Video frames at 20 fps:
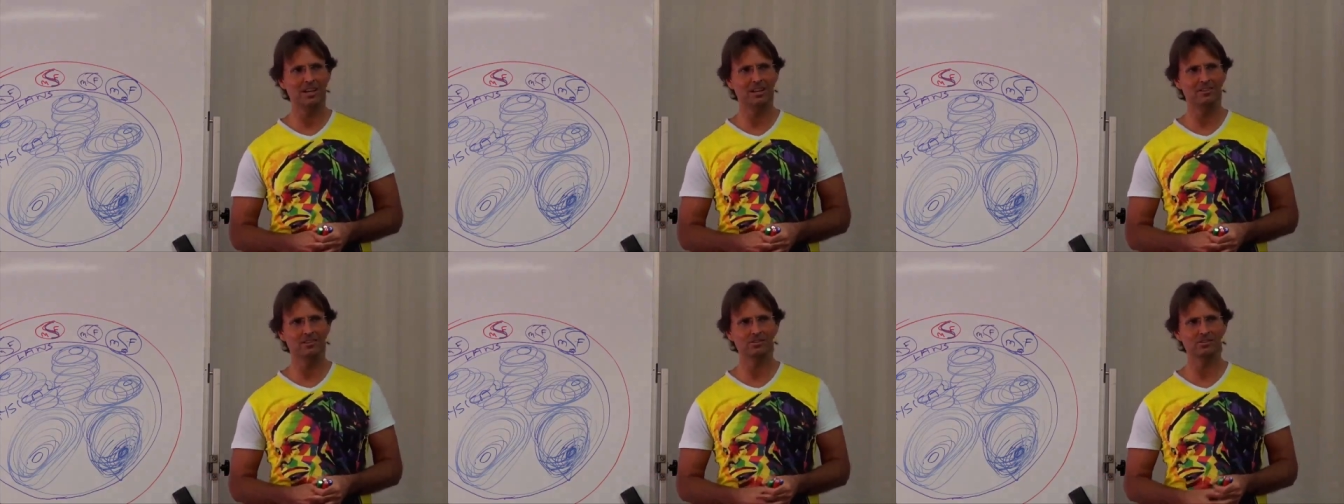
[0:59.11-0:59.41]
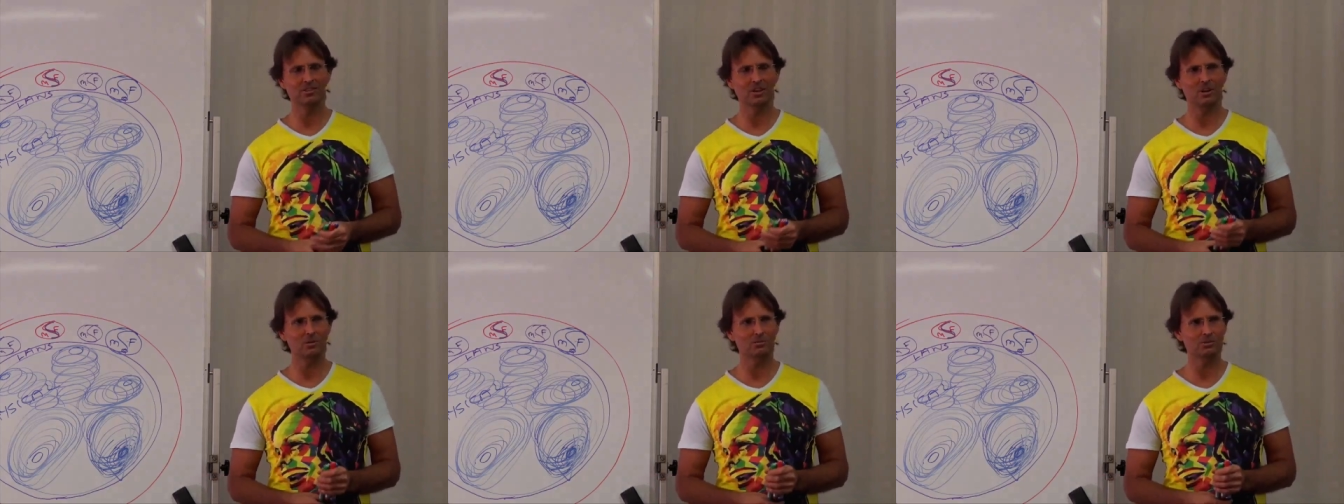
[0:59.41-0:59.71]
and
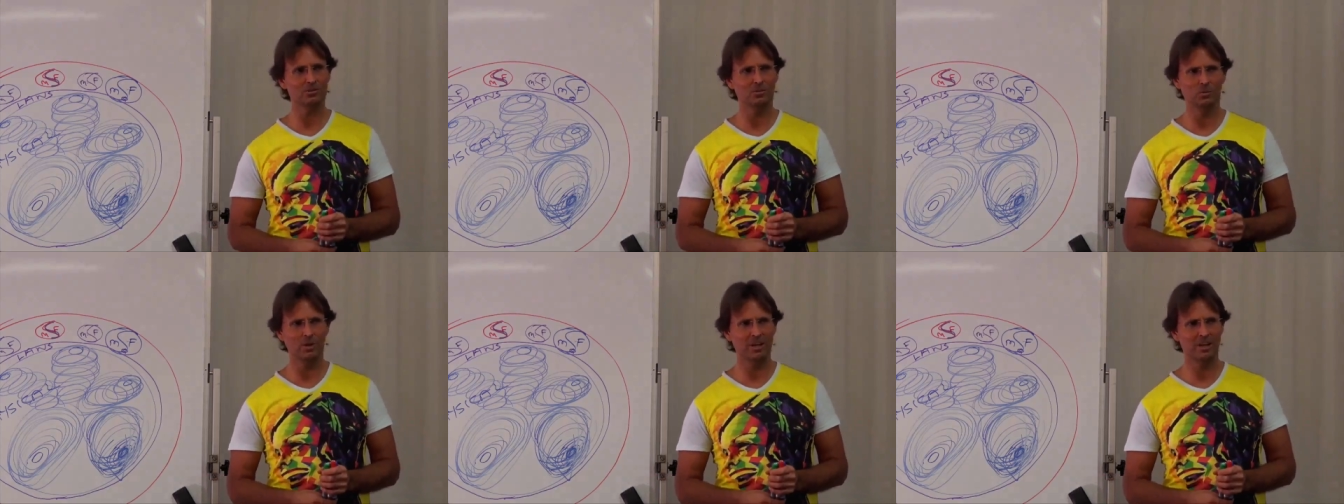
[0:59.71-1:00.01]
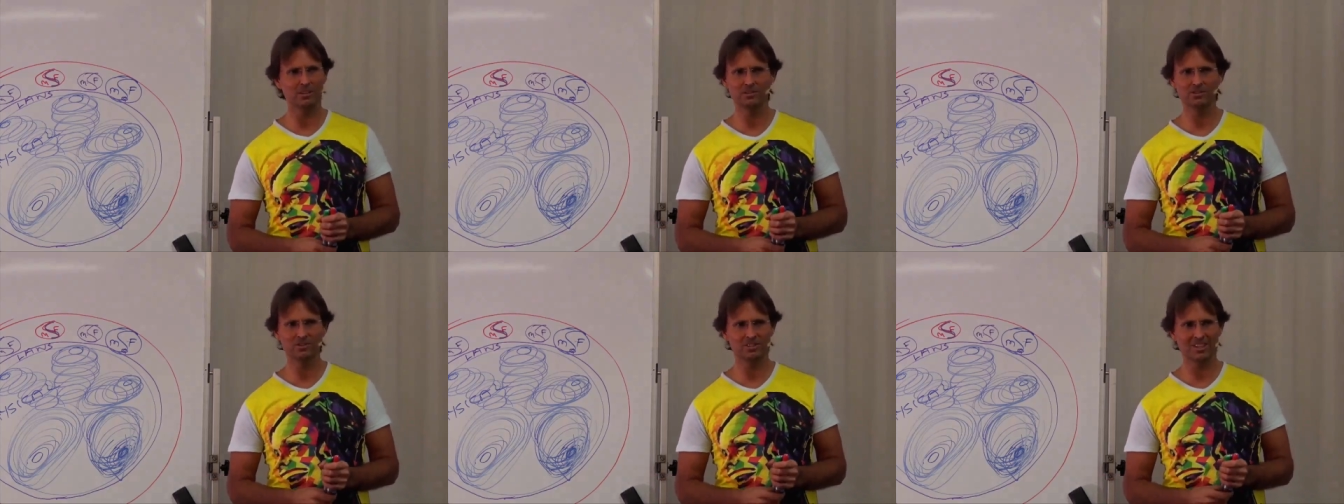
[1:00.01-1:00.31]
the soul's
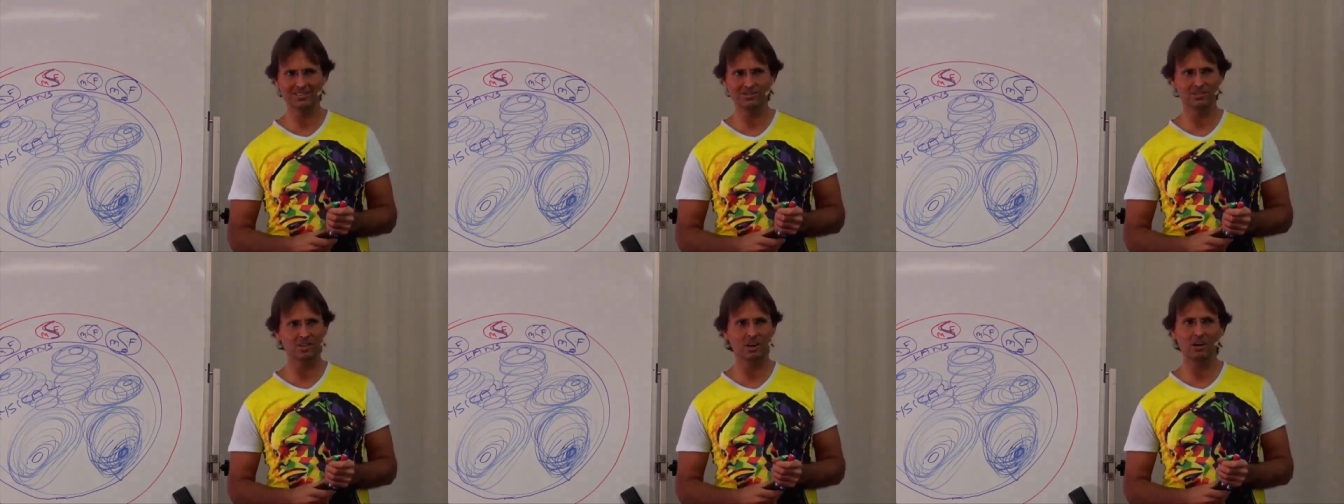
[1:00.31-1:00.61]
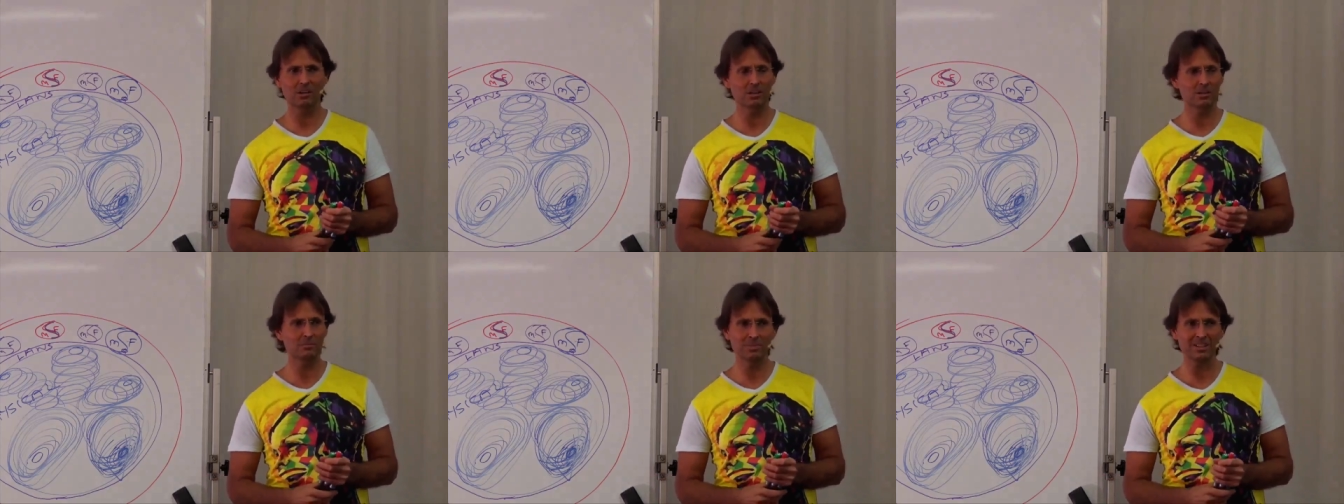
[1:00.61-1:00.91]
awareness does
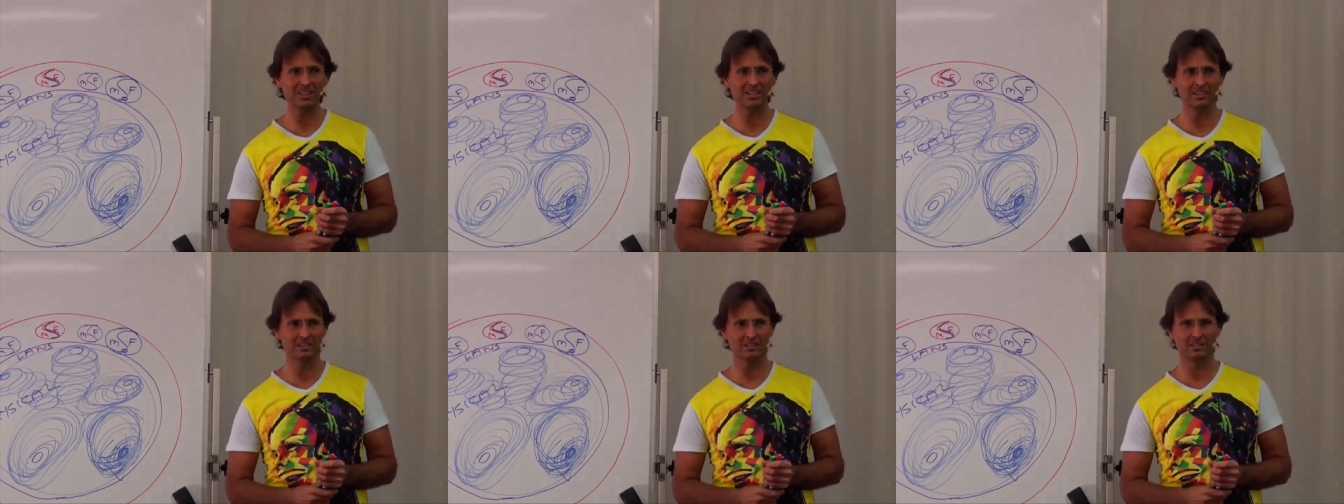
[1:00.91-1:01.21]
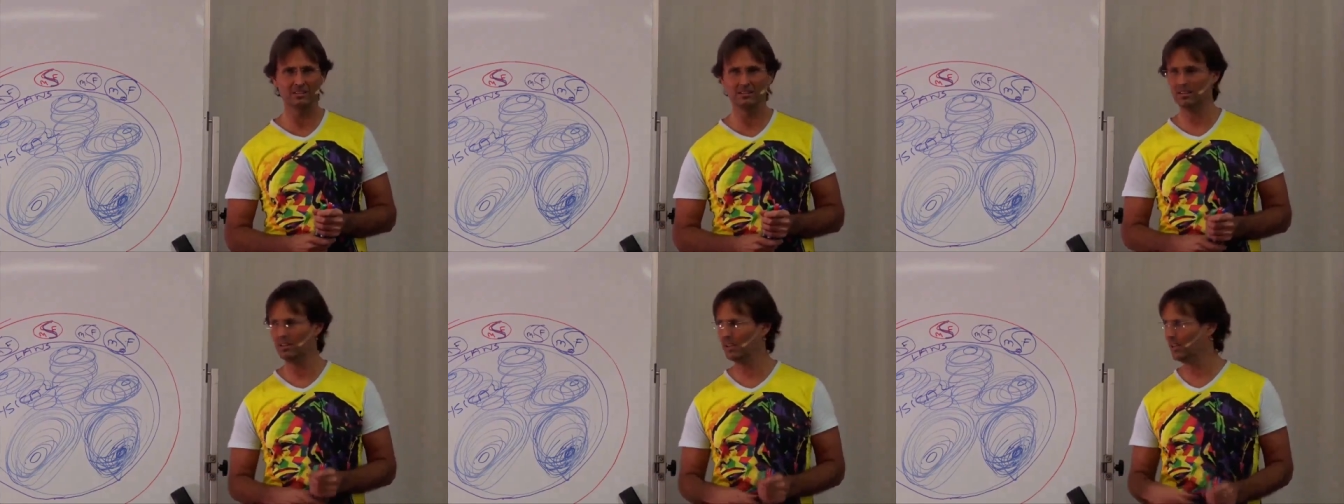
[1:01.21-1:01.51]
not
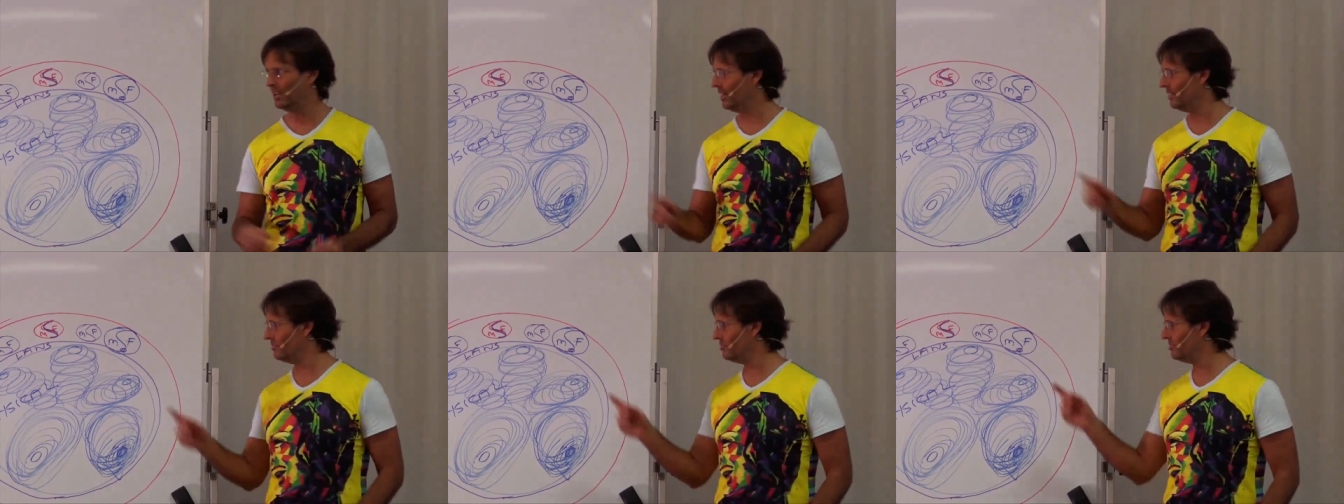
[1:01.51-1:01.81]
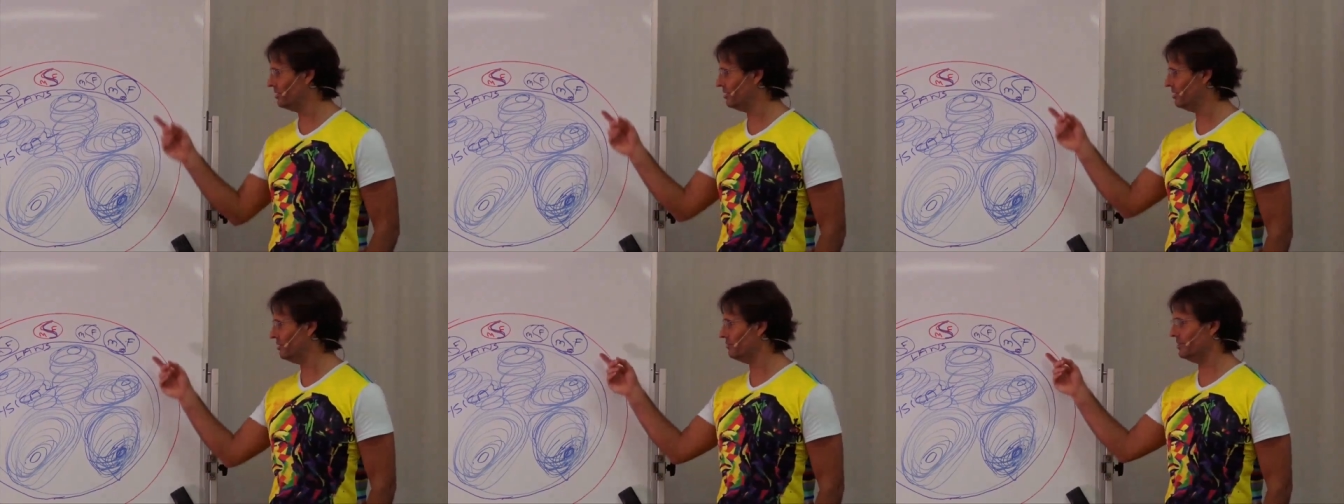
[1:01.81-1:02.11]
complete
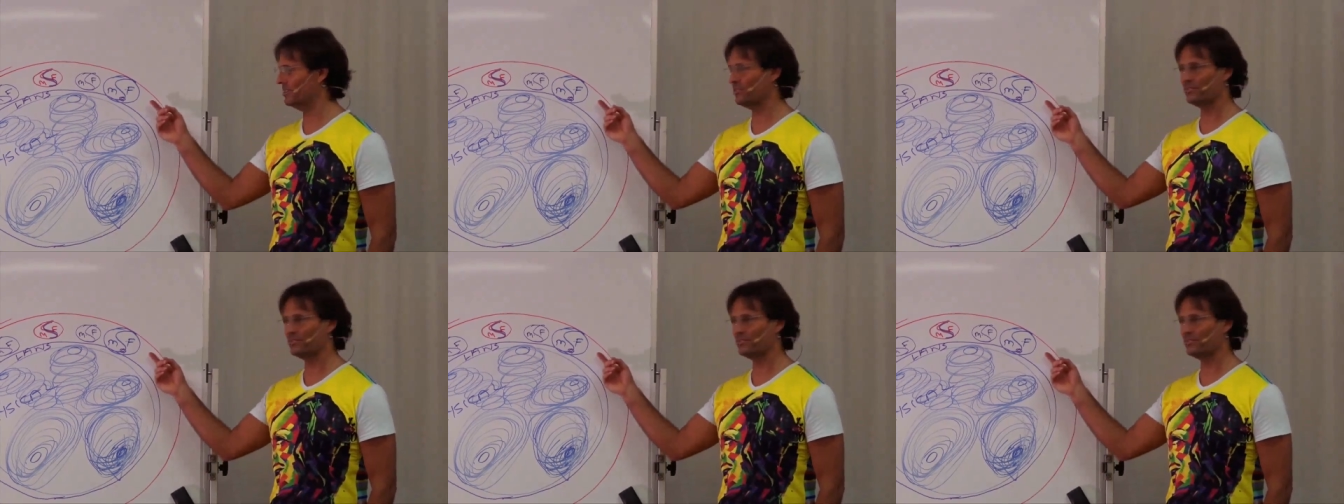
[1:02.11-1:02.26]
until it